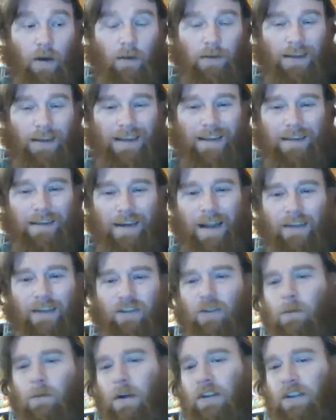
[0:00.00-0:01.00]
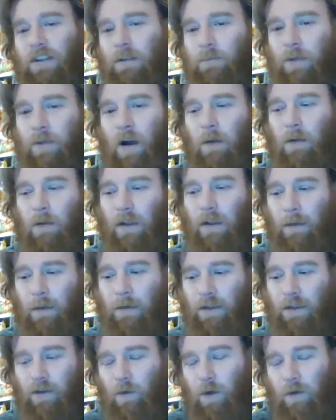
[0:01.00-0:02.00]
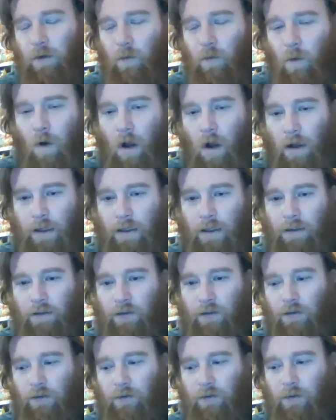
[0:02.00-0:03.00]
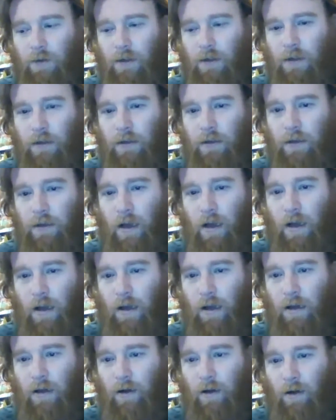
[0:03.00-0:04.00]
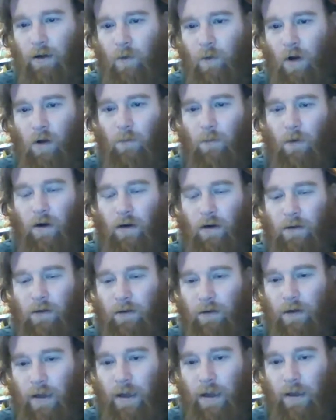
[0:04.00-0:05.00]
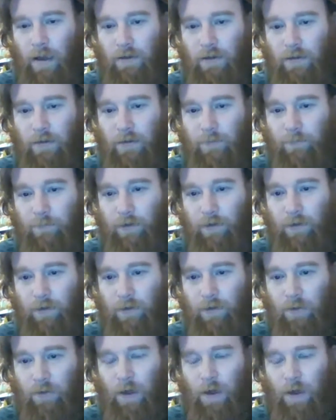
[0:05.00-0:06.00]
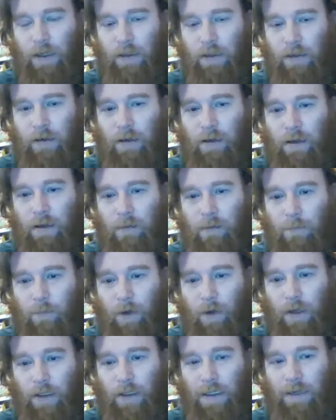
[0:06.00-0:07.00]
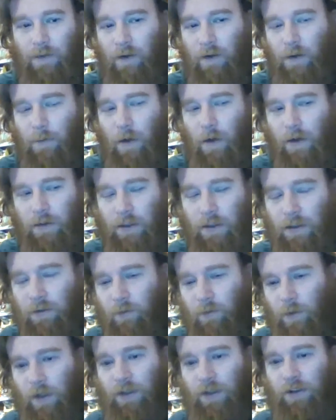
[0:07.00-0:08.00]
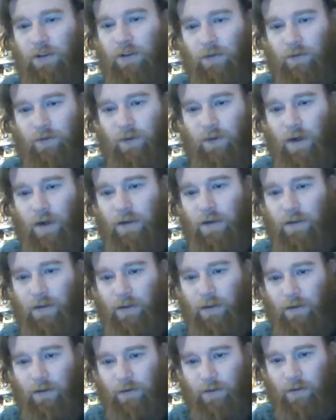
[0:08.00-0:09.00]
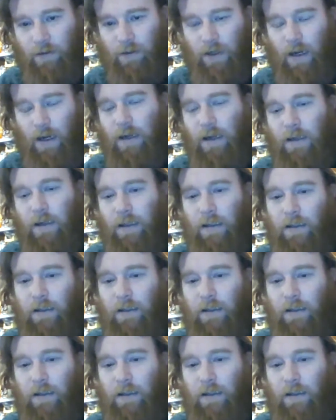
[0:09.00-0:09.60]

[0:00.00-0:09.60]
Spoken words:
not so much in public. I mean, you wouldn't walk into a Walmart as Bruce Wayne, but even amongst his rich friend society.